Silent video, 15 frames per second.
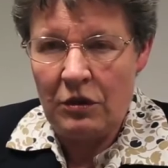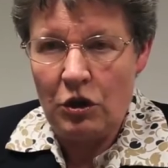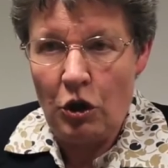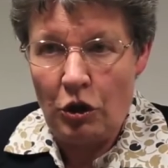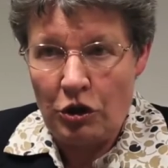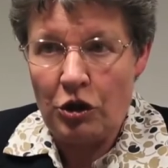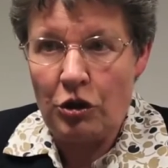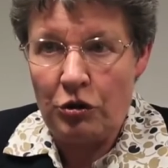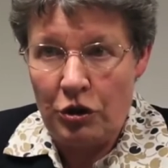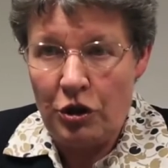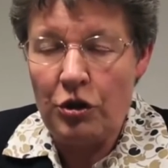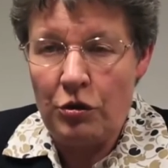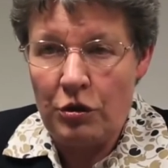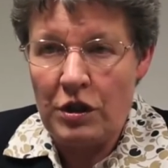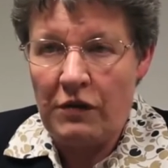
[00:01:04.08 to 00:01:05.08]
not good
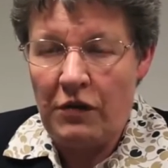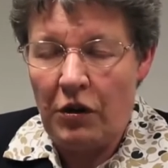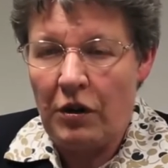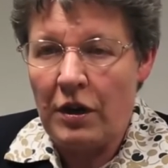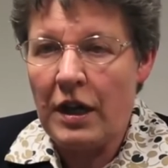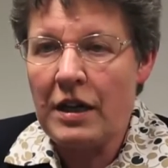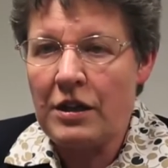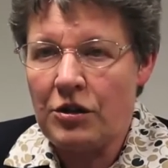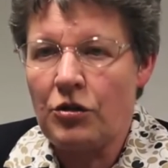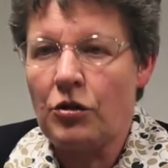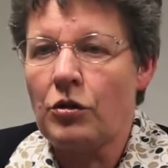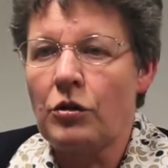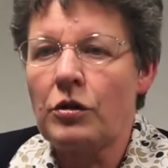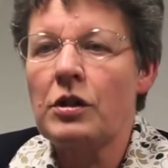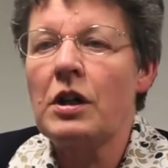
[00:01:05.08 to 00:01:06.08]
news if you're an
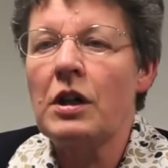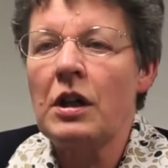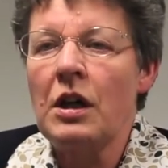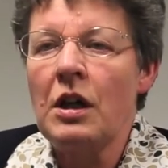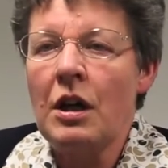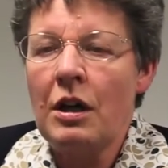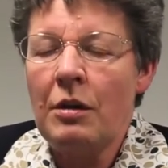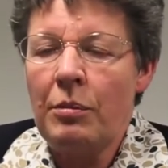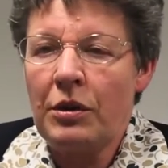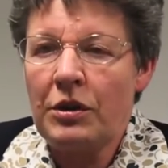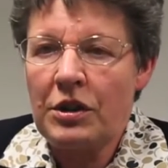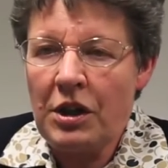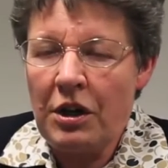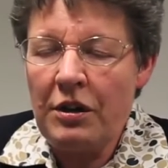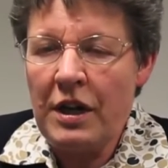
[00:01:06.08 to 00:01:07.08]
astronaut,
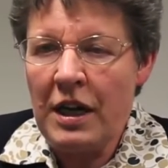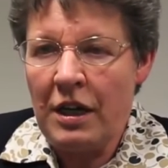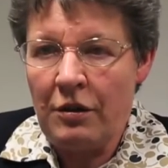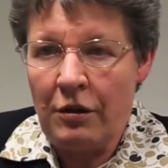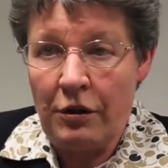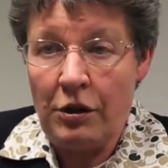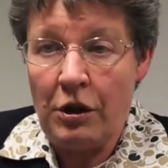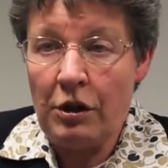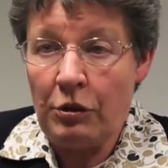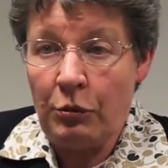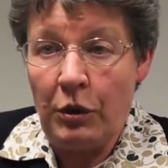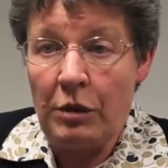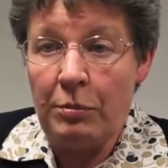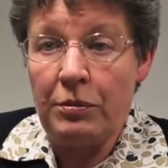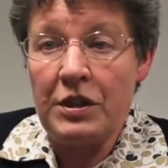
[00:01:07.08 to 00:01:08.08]
but down here on Earth
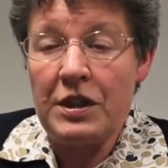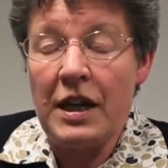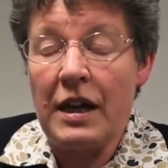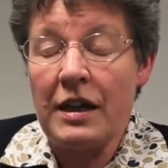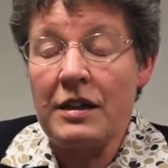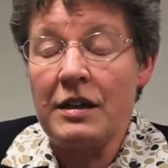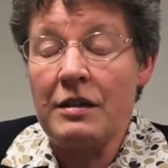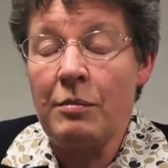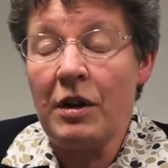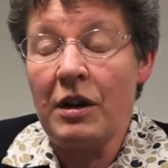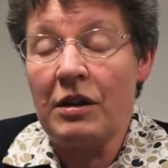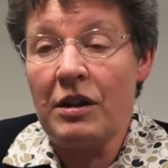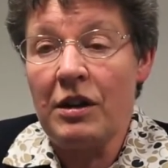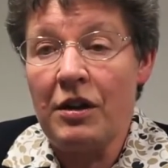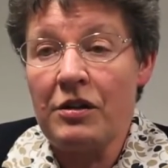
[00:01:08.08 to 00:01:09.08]
we're protected by
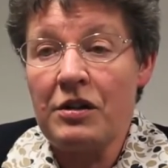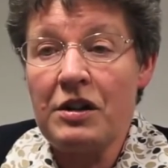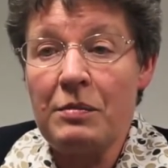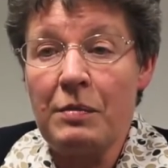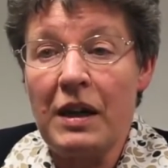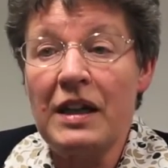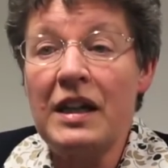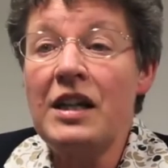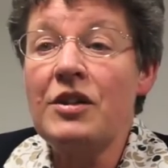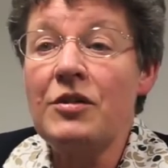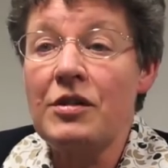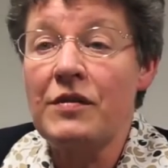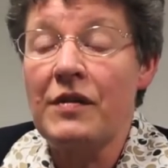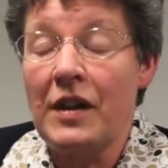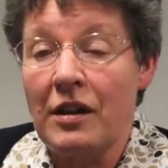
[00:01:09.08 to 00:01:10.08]
the Earth's
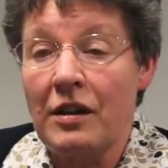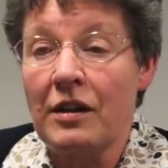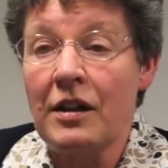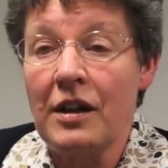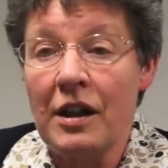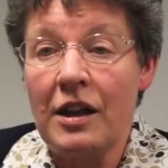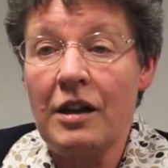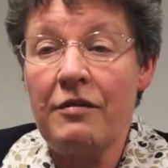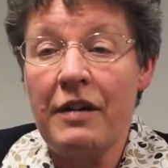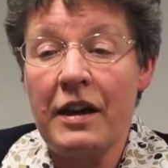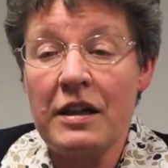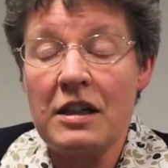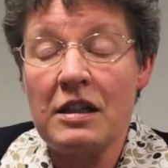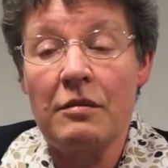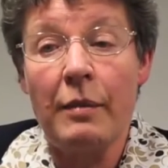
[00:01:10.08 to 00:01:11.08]
magnetosphere, the
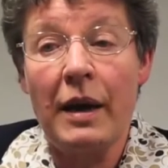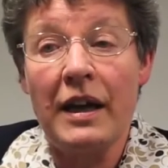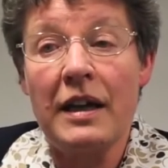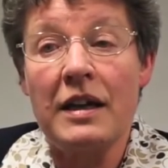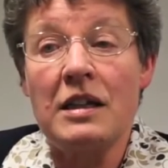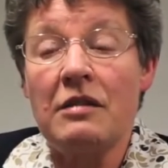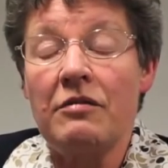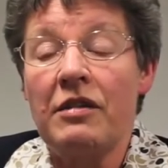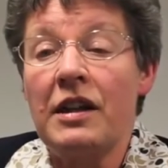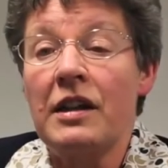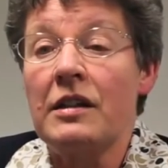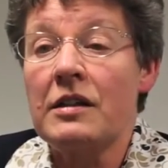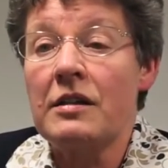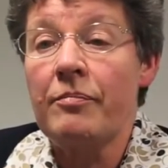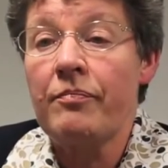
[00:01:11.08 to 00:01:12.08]
effects of the magnetic
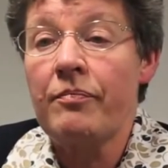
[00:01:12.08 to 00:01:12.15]
field.